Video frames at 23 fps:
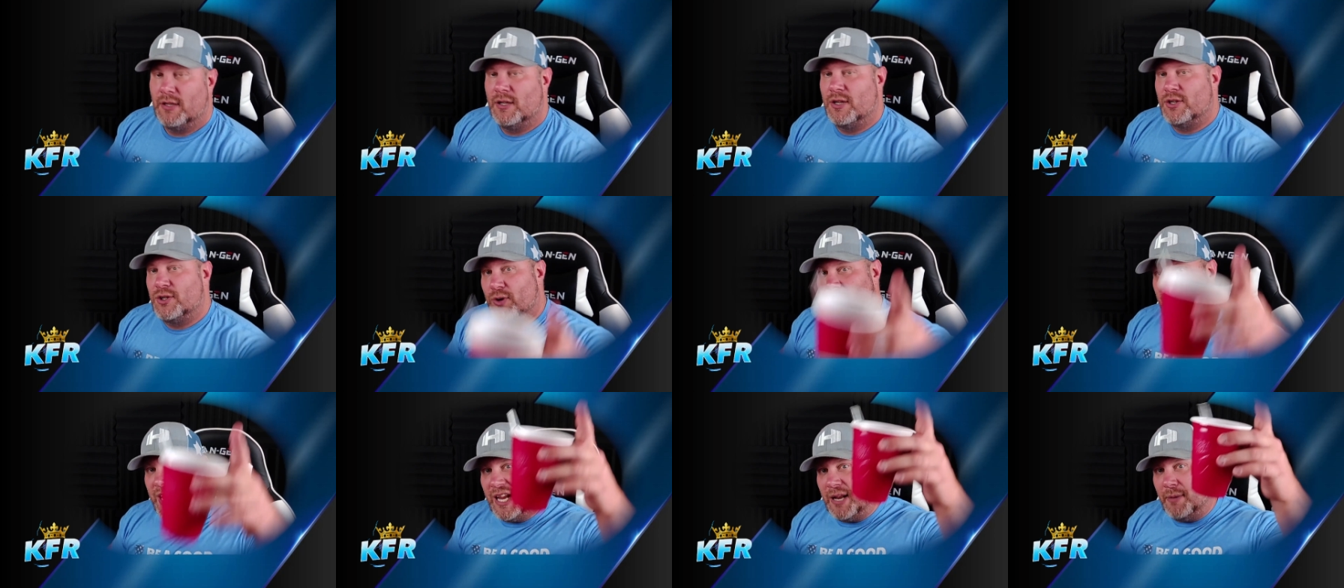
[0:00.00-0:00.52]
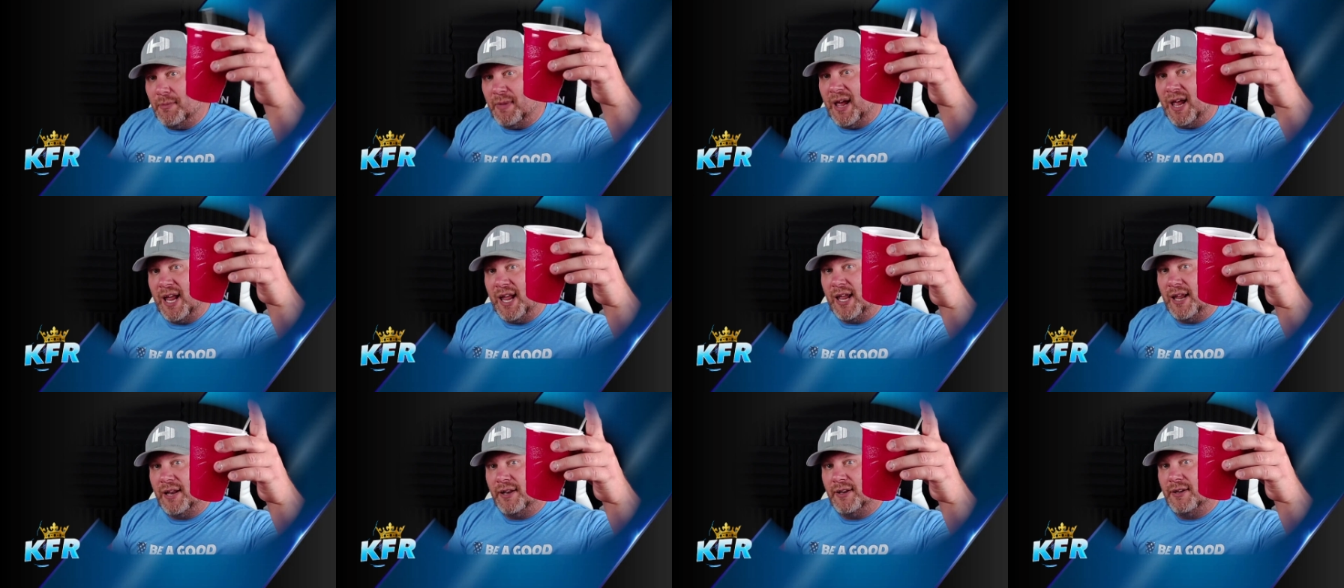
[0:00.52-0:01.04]
the drink in my
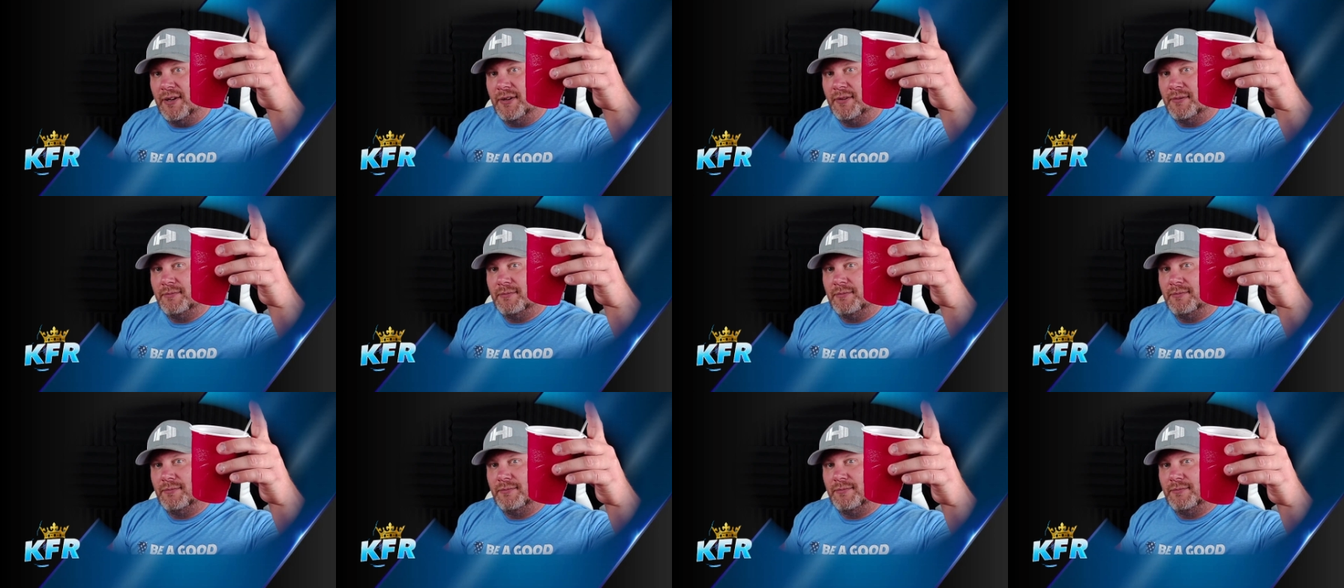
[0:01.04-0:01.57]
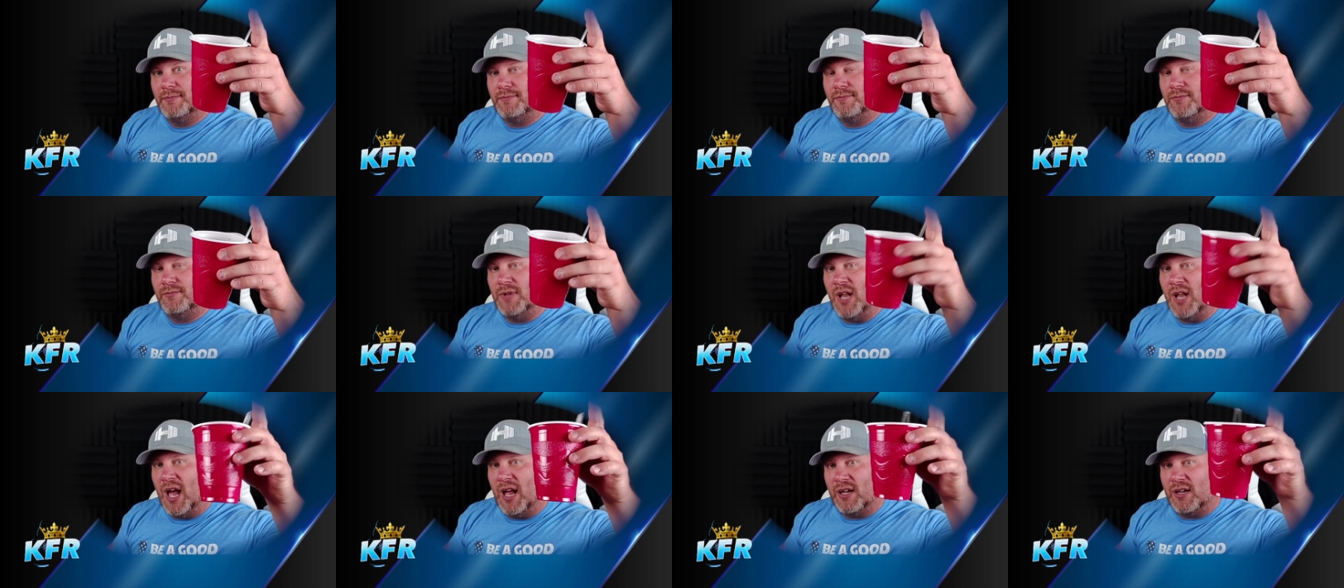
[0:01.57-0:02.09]
hand.
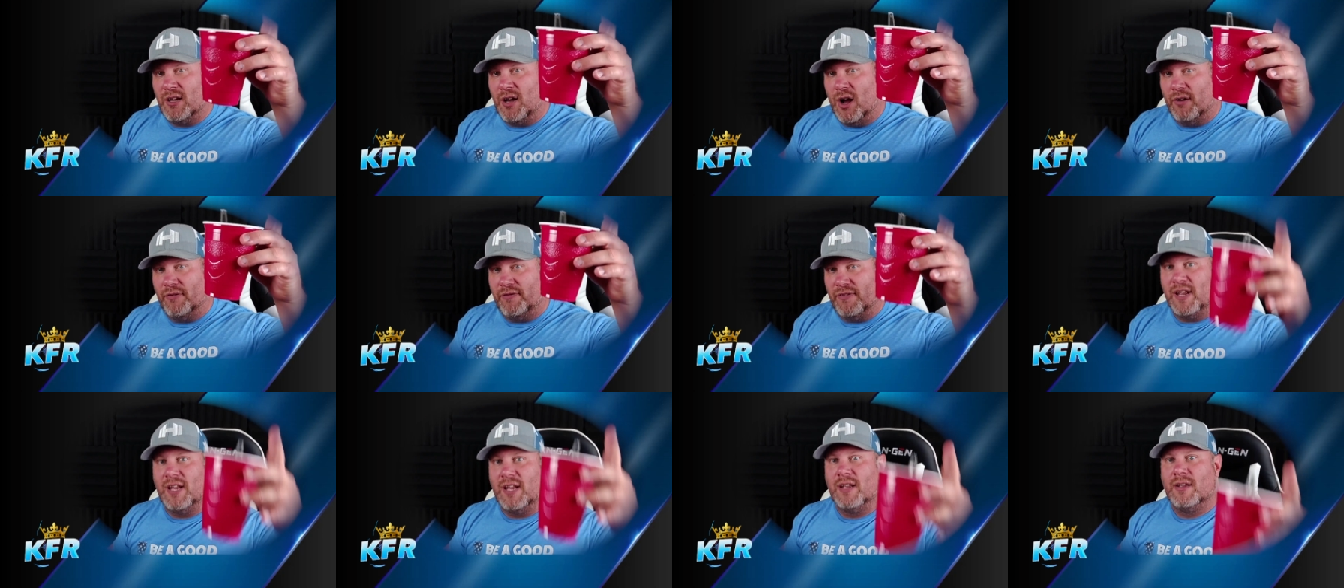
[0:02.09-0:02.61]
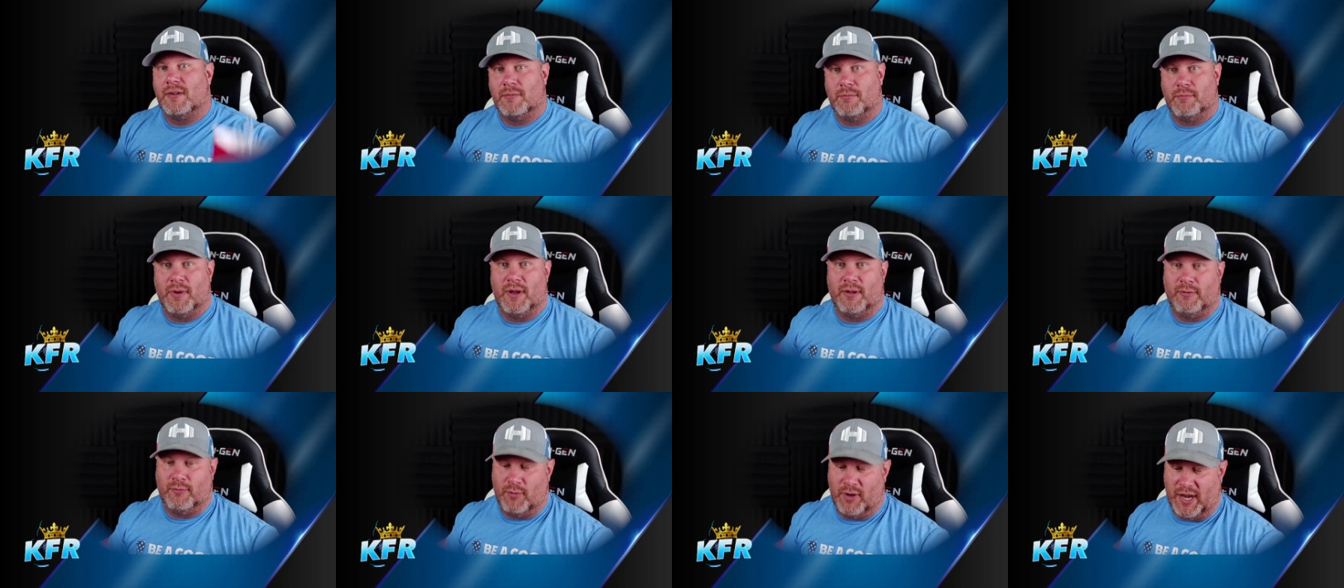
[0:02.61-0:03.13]
Not coffee,
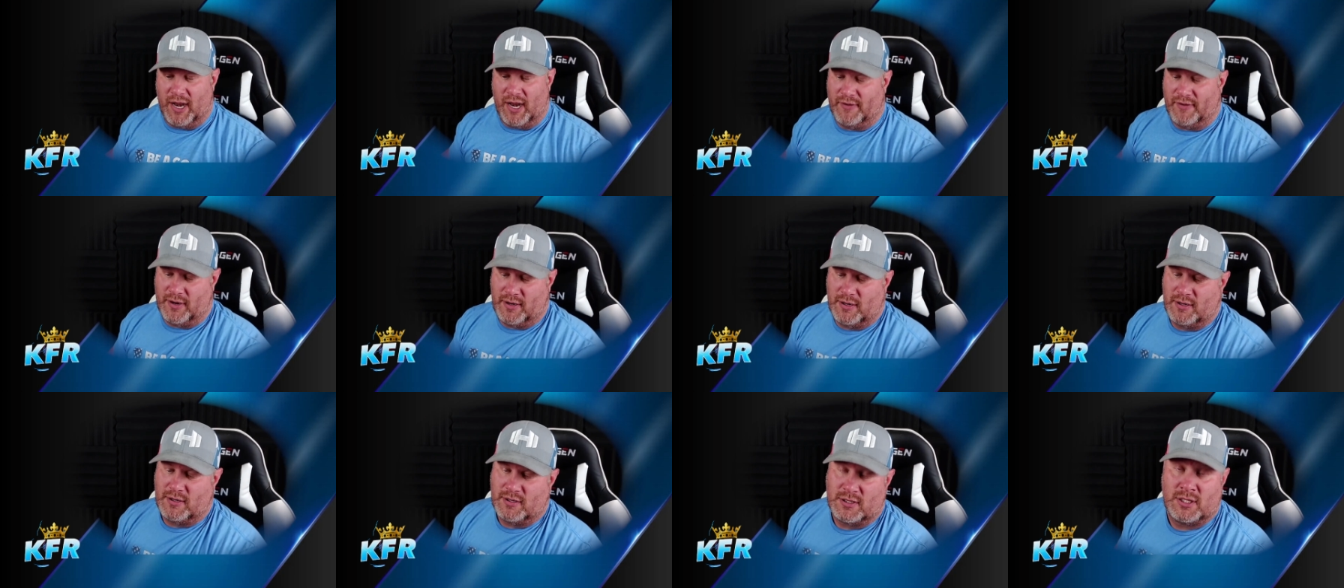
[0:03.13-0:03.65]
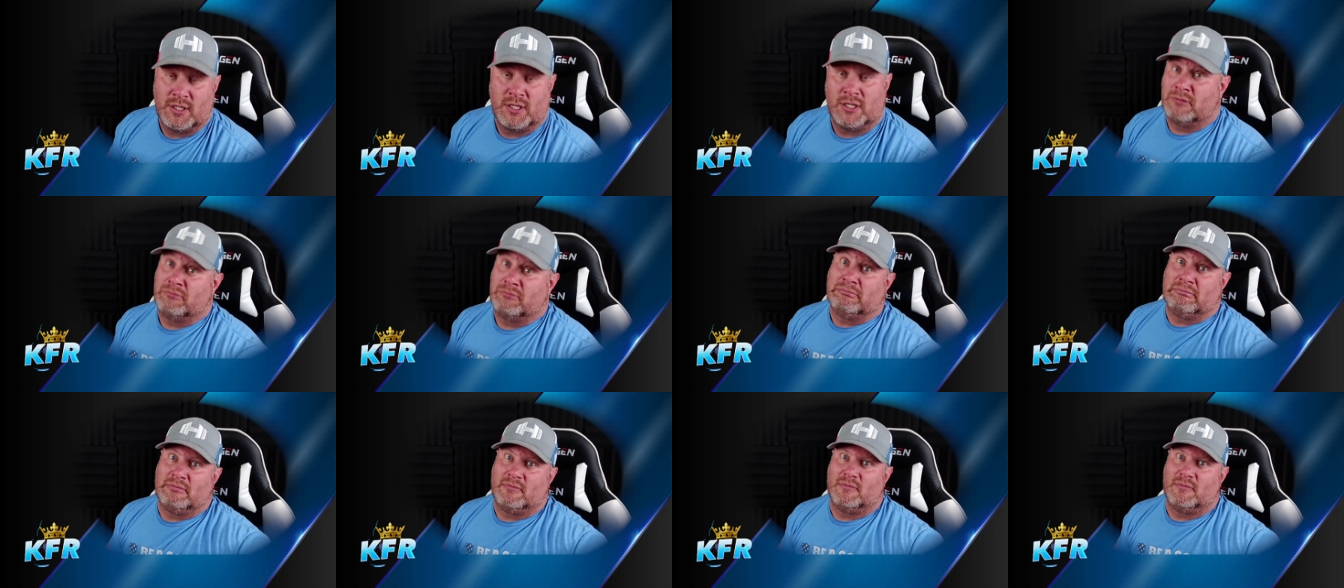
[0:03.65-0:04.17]
but whatever.
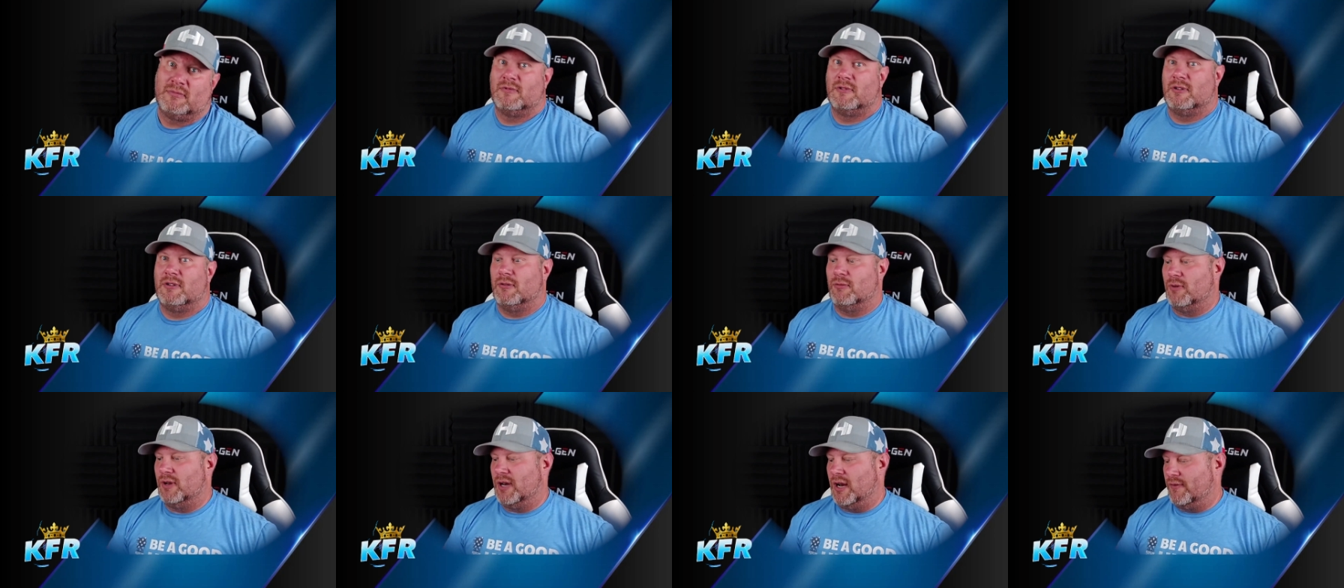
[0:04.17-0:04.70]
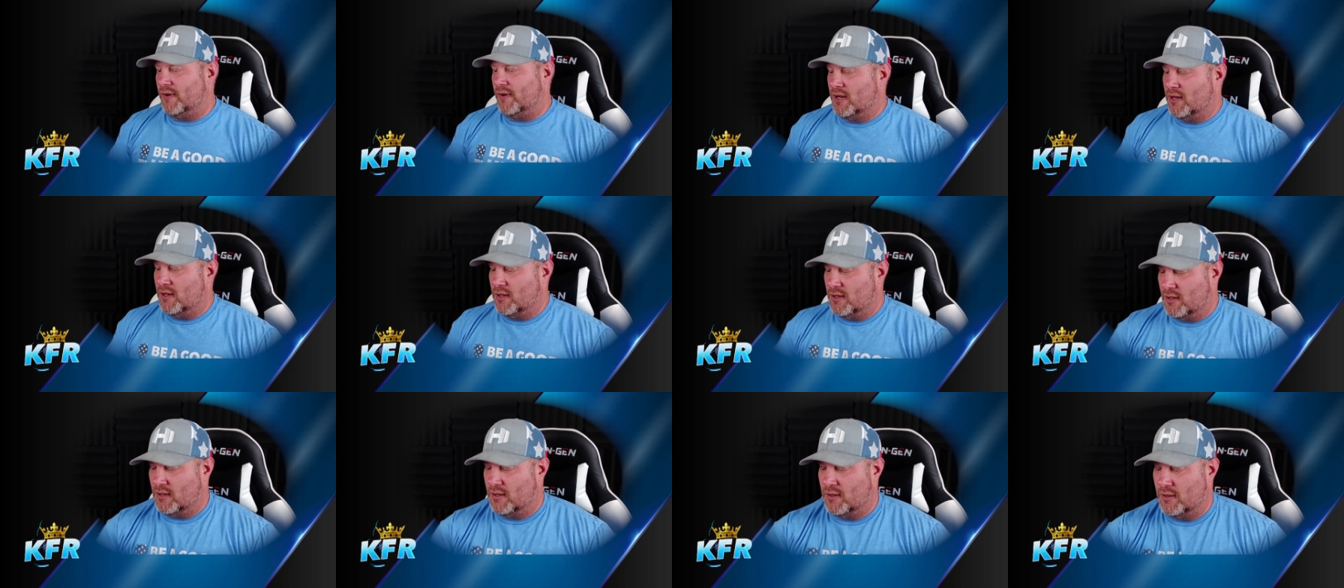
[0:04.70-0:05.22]
Whatever.
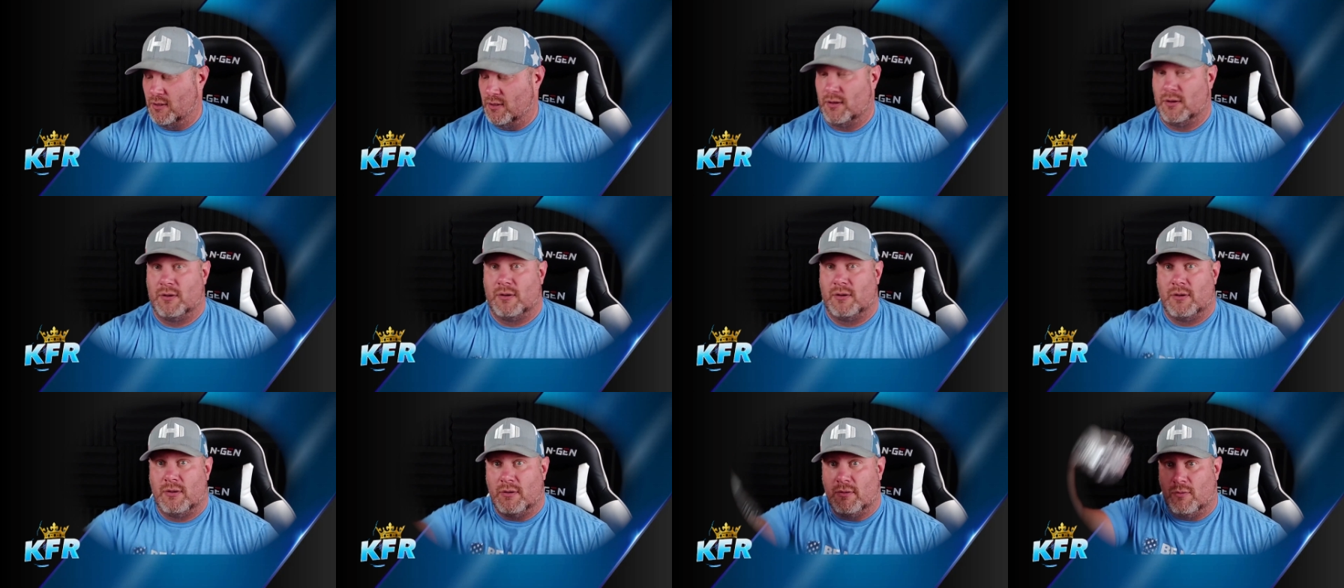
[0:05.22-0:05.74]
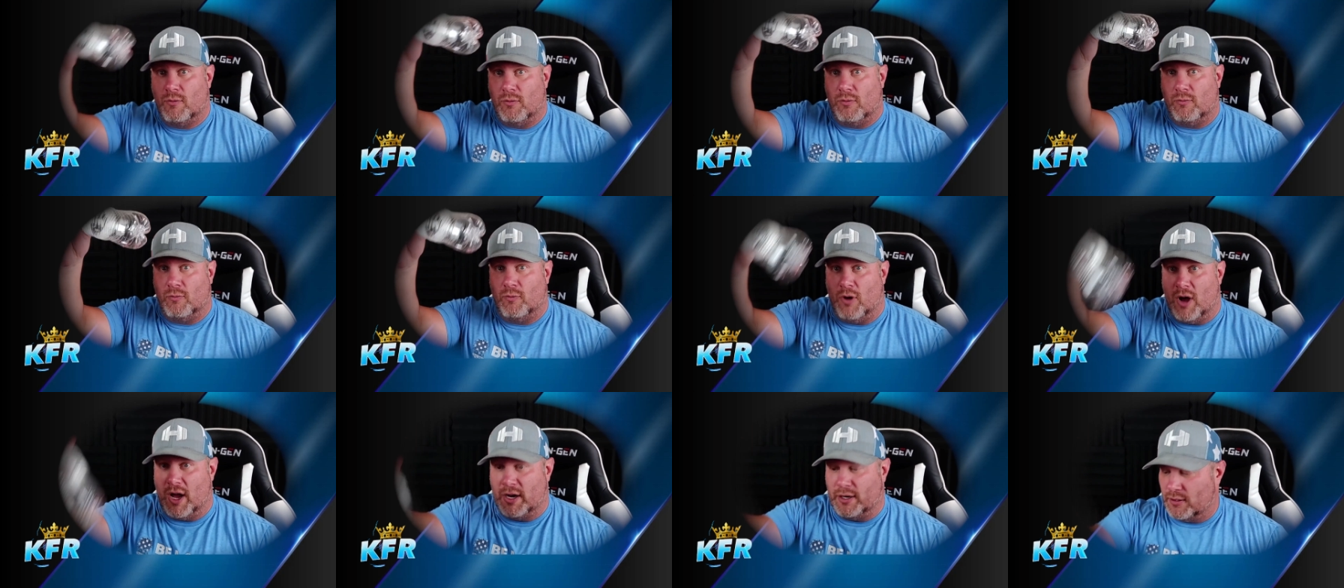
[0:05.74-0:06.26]

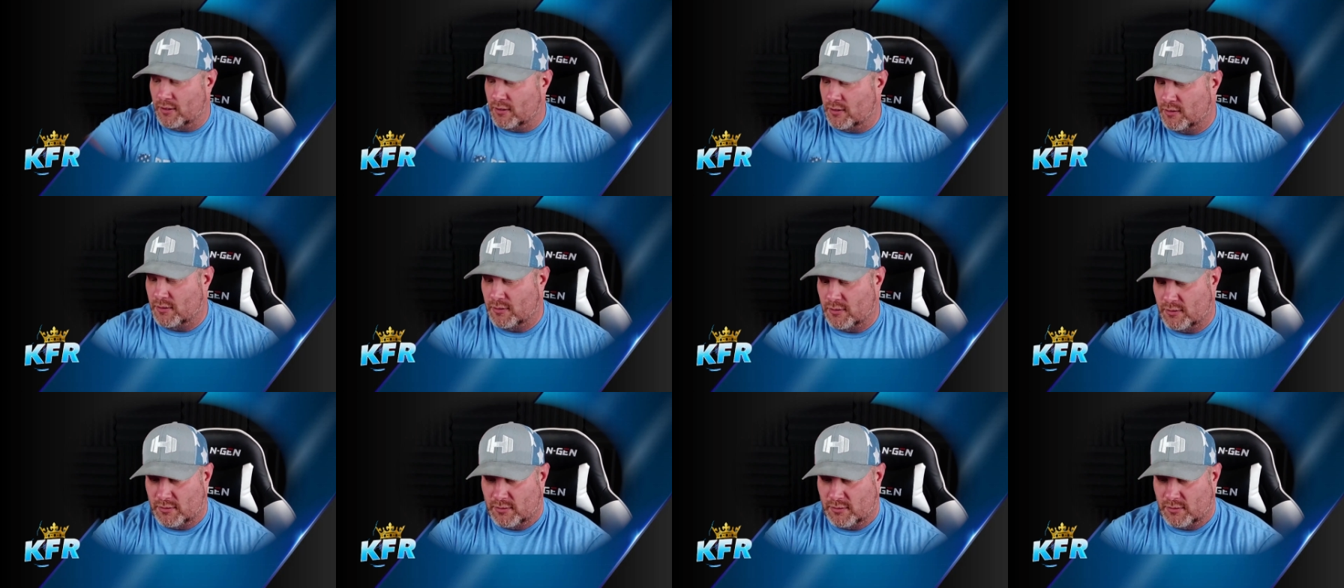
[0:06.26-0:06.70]
Water.